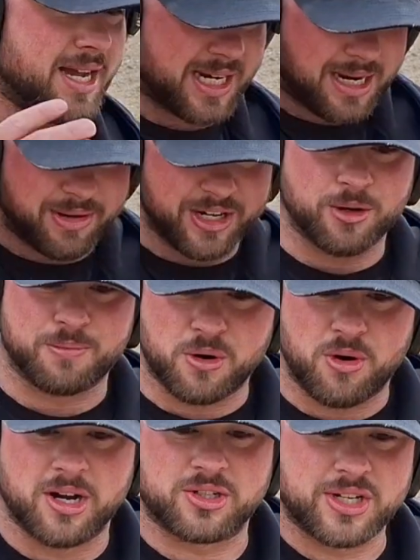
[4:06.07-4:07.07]
I got my ear pro
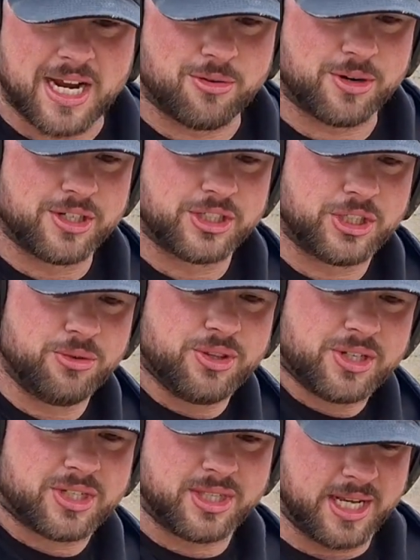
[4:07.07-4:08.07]
on, so now we're going to shoot
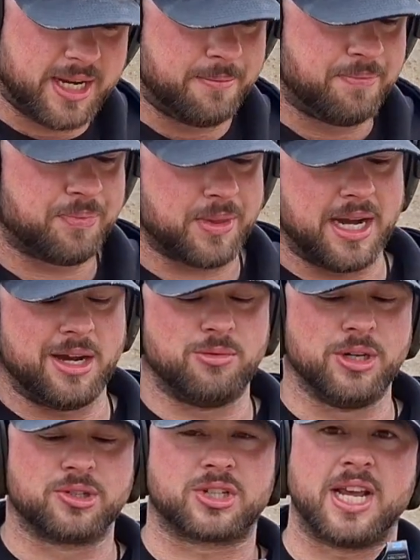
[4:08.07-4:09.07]
this thing. I
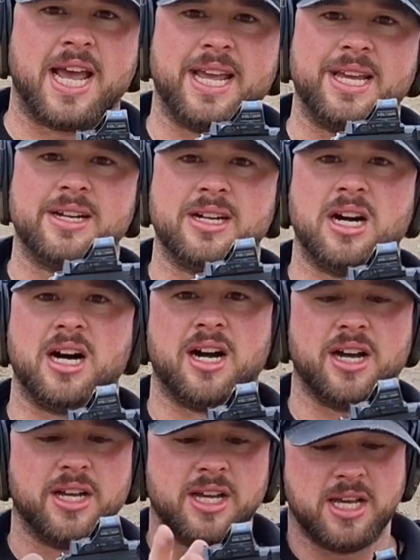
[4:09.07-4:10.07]
will say
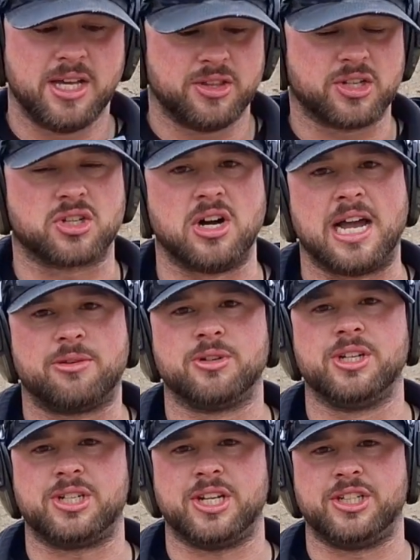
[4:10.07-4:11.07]
the slide
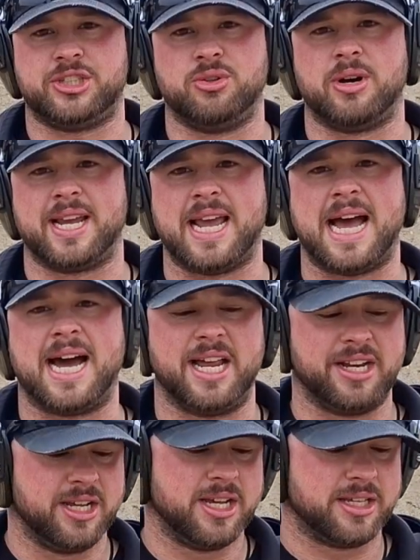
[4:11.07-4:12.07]
release issue I
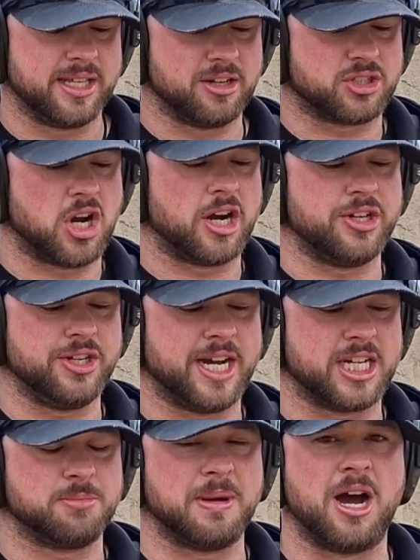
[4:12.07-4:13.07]
had that I was talking to you
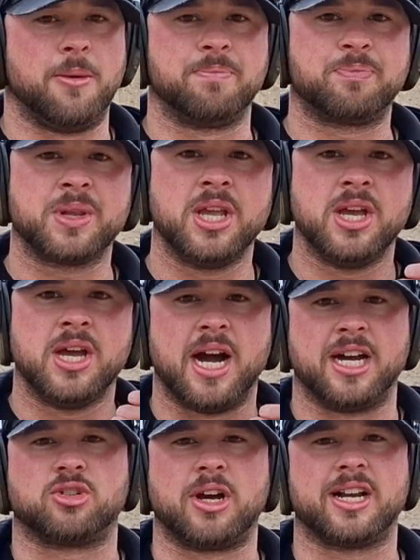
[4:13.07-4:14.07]
guys about,
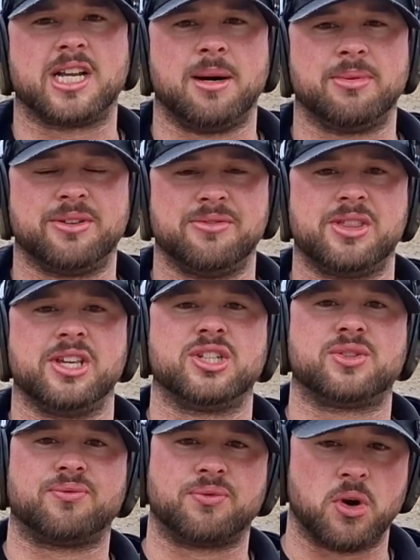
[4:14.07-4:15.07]
I tried a couple different
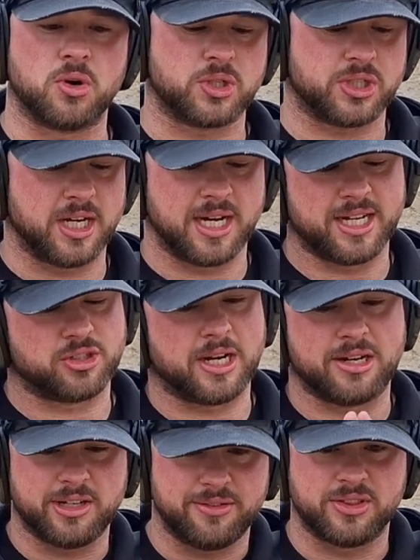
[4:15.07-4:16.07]
things first. I
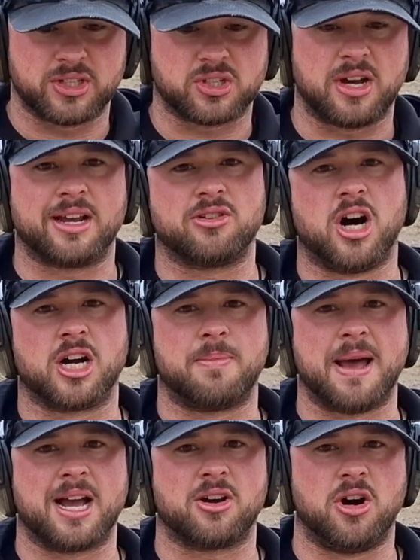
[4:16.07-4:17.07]
tried leaving the slide lock
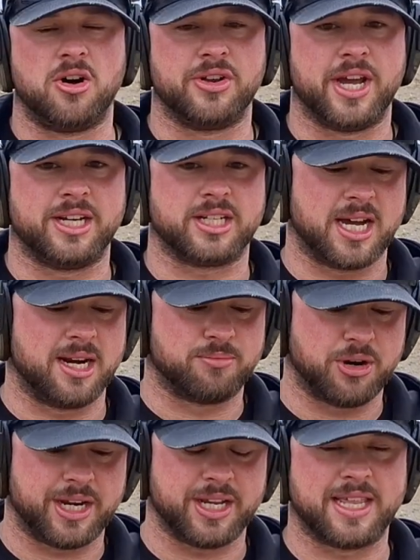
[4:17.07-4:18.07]
back all night to kind of
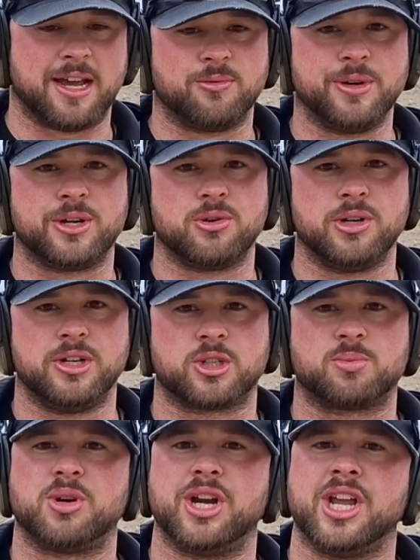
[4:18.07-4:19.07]
break in that recoil
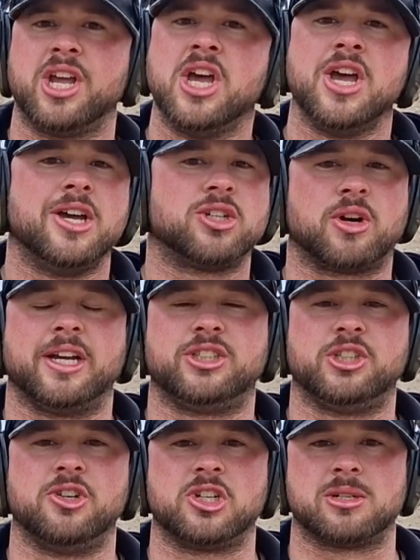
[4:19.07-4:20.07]
spring. Tried
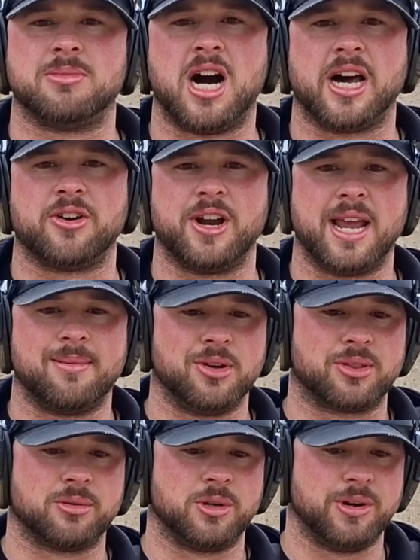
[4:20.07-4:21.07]
shooting some hotter ammo
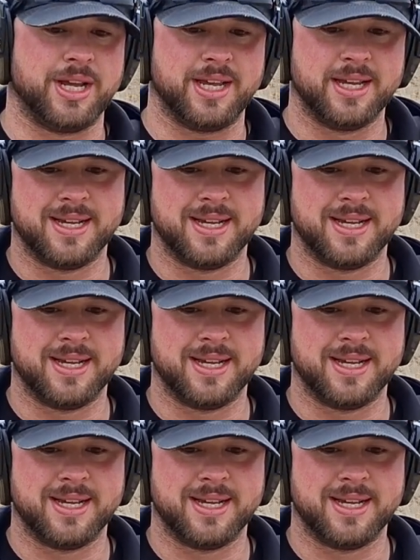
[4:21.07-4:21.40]
through it.